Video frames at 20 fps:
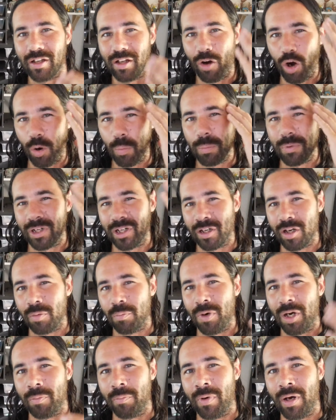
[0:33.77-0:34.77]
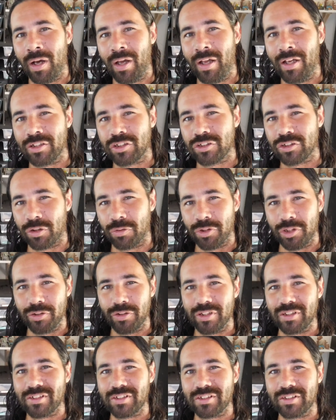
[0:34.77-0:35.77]
opening up my mind, showing you
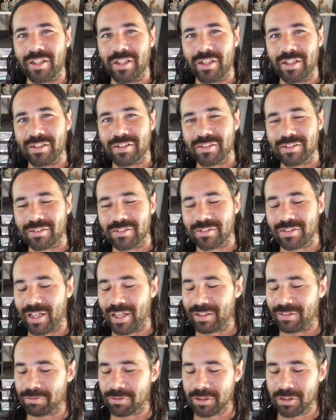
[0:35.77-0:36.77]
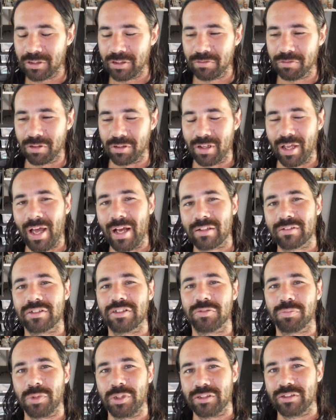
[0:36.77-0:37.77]
the snakes, that really
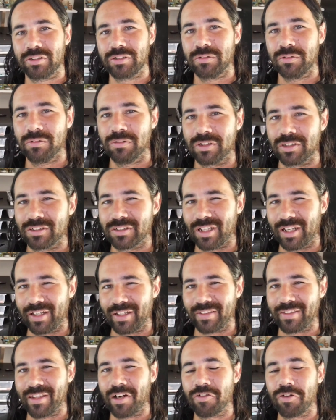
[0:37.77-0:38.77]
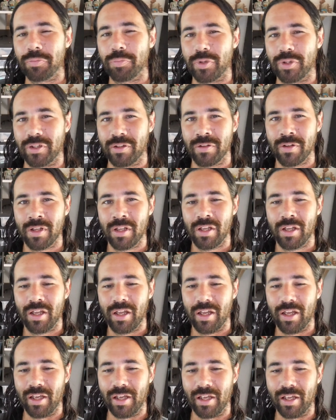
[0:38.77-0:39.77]
relaxes me too. It's like therapy.
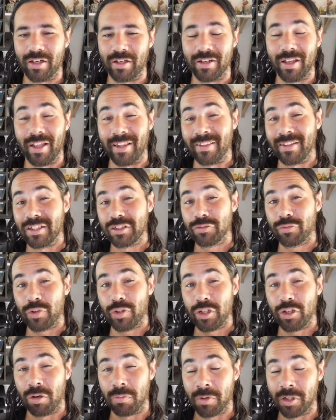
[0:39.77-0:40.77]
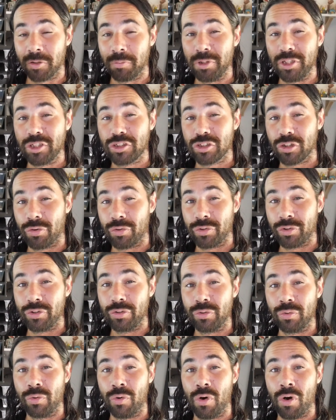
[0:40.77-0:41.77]
And in this video I'm going to be showing
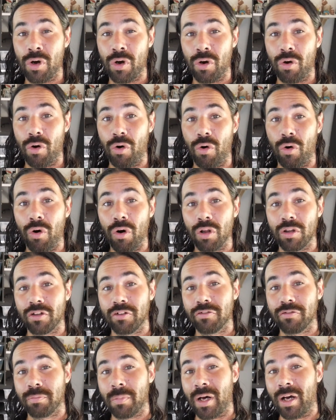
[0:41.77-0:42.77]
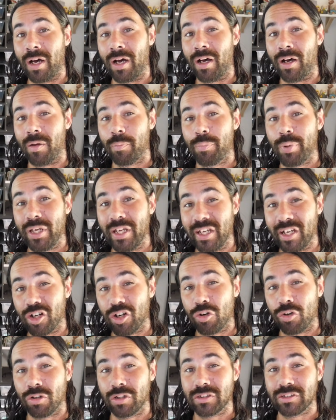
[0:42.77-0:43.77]
you all of my pink
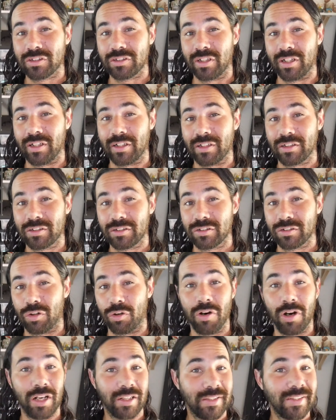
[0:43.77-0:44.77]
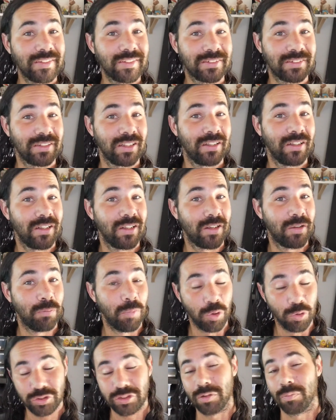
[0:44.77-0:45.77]
corn snakes, or at least
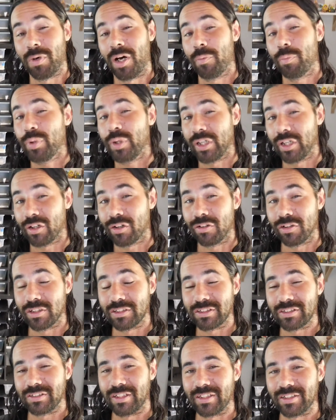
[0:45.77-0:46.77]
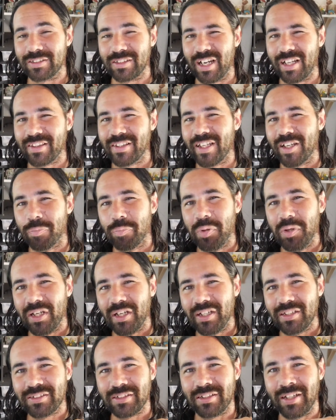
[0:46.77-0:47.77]
most of my pink corn snakes. And I think
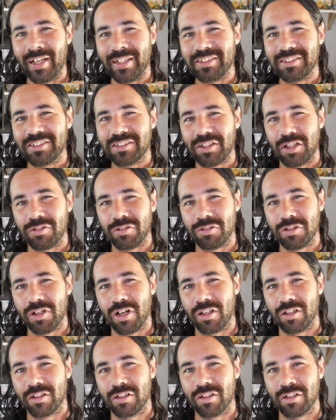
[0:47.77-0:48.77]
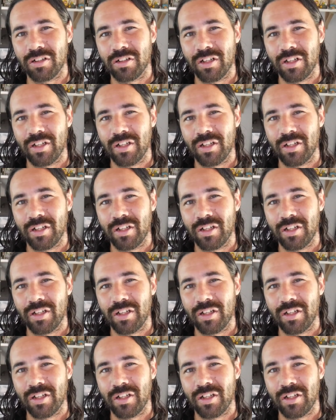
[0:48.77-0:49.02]
pink is a nice subtle color